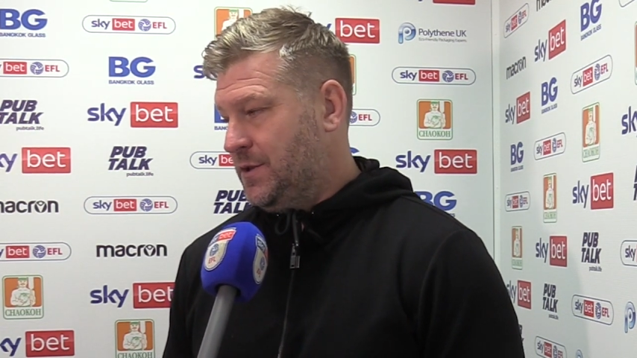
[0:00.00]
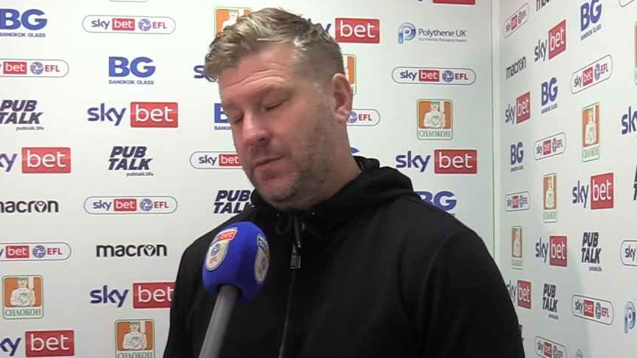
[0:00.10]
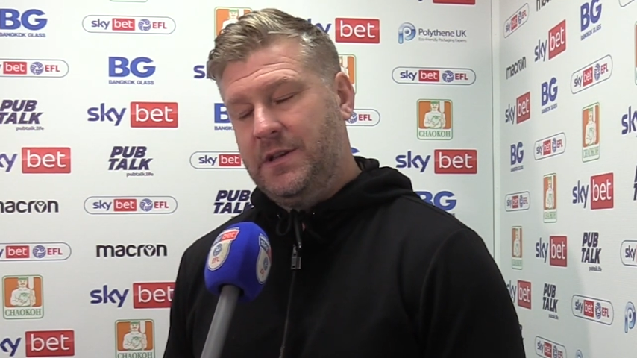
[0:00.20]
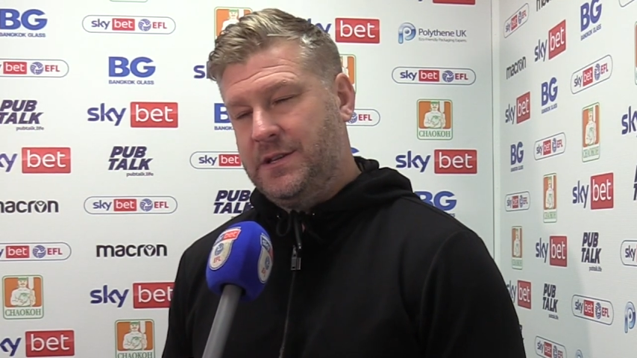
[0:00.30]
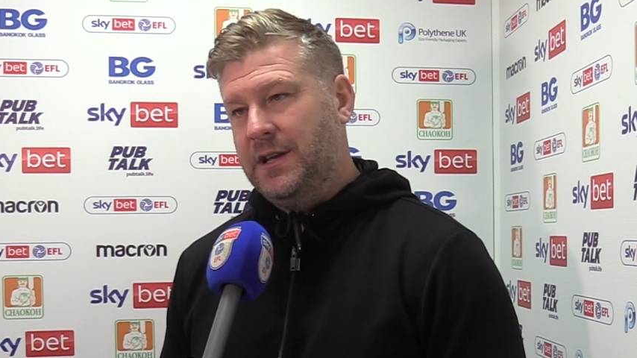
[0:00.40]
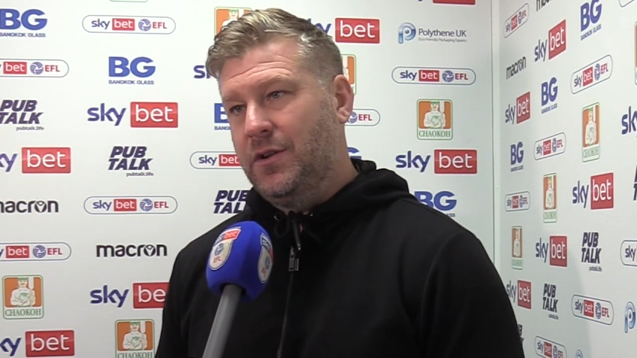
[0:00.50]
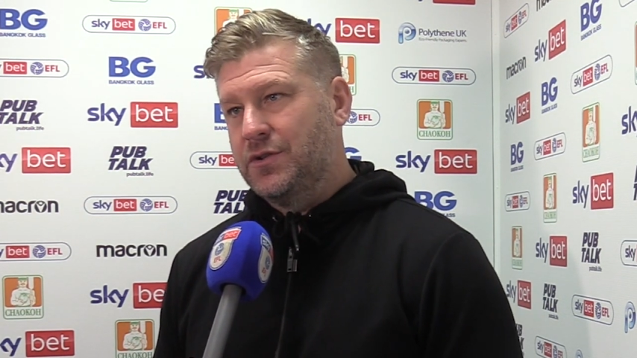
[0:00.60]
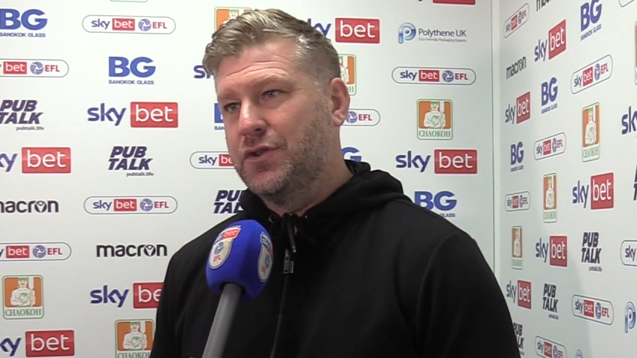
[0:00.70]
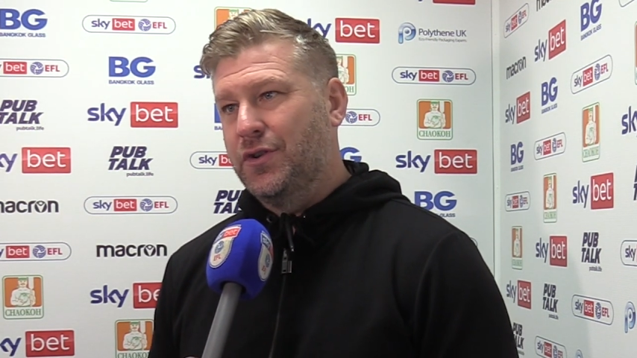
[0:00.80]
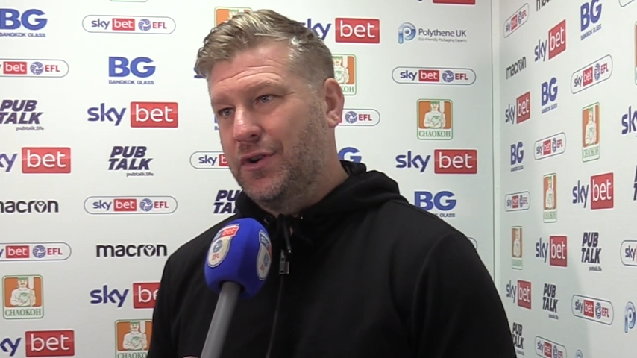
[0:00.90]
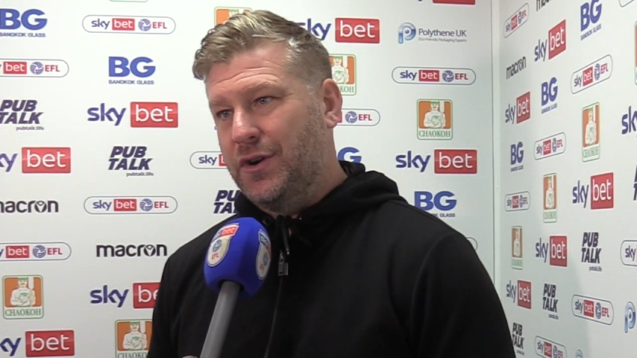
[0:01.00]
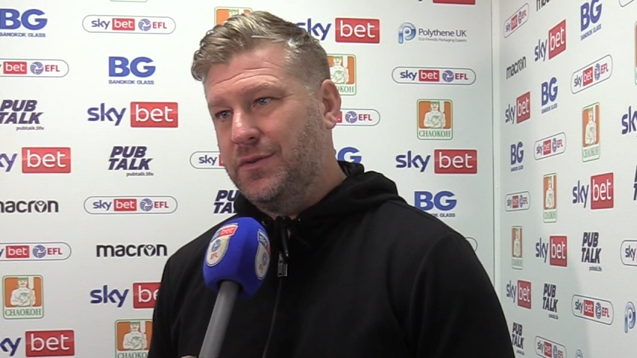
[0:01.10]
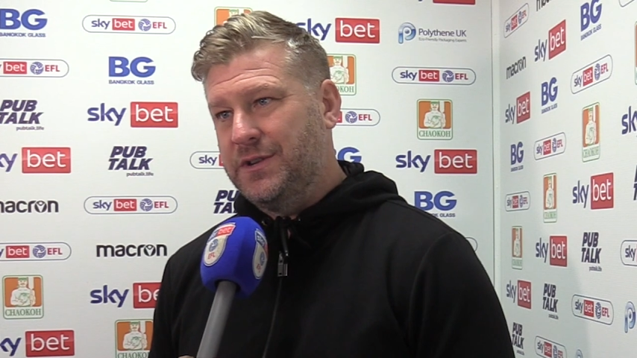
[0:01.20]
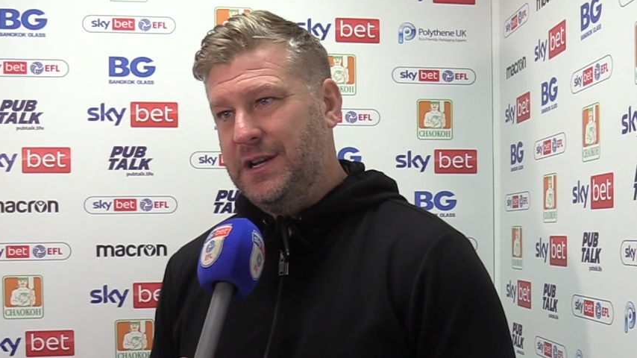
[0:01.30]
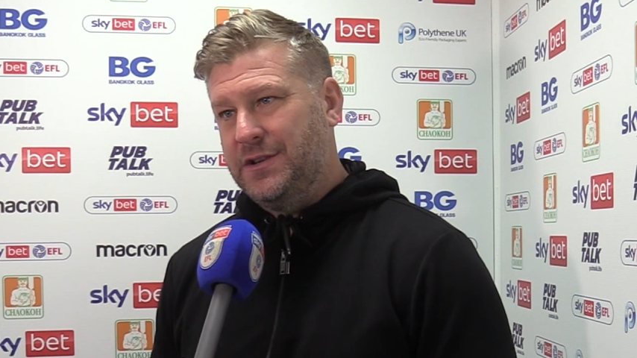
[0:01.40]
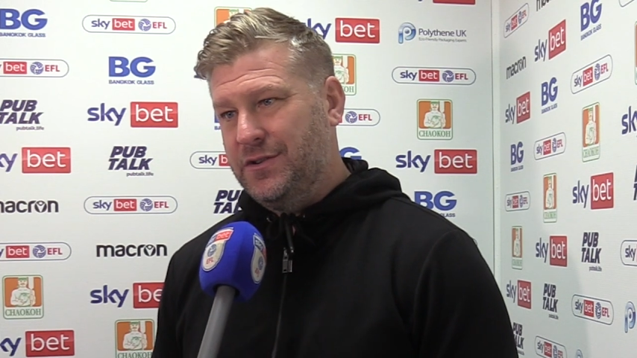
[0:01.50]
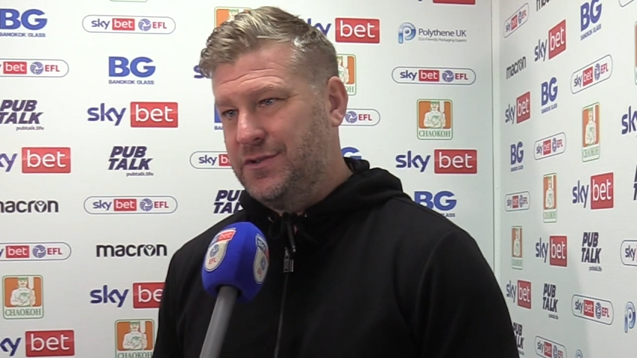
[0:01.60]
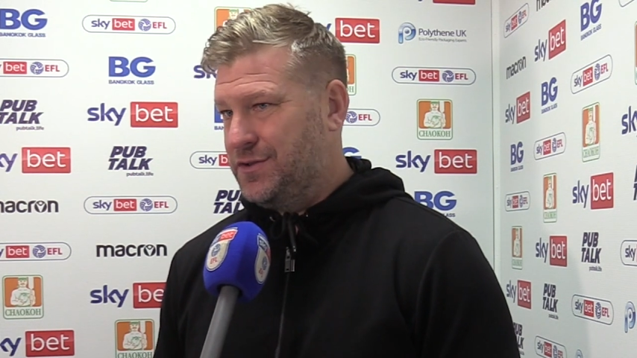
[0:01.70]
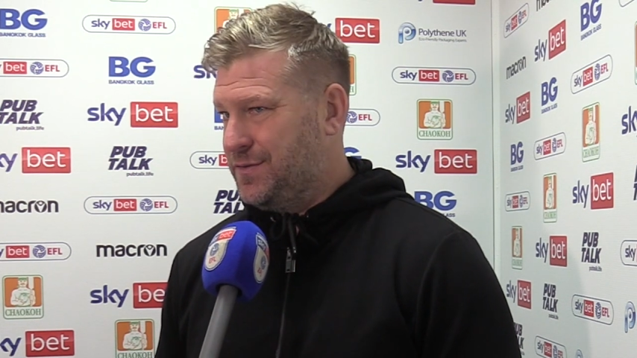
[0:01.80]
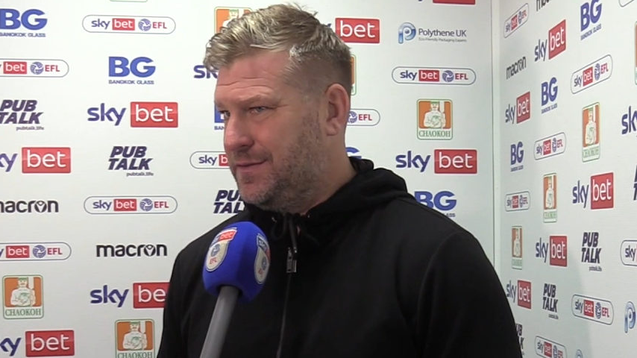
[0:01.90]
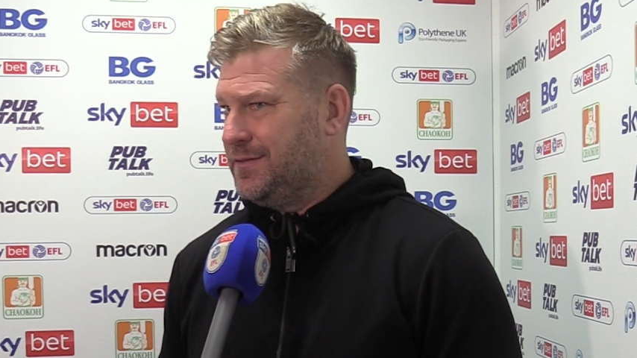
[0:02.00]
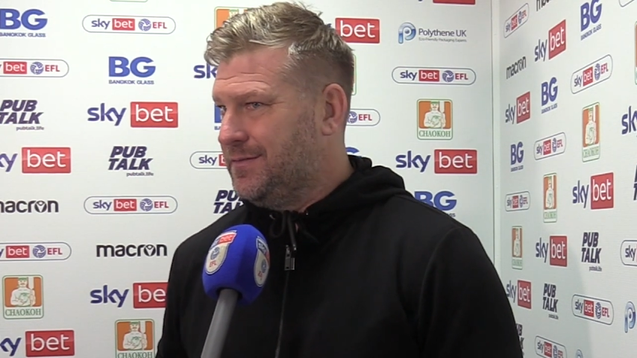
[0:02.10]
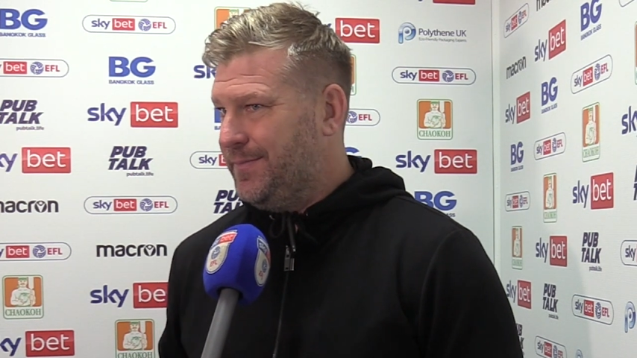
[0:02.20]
So when you see not scoring goals, it's not just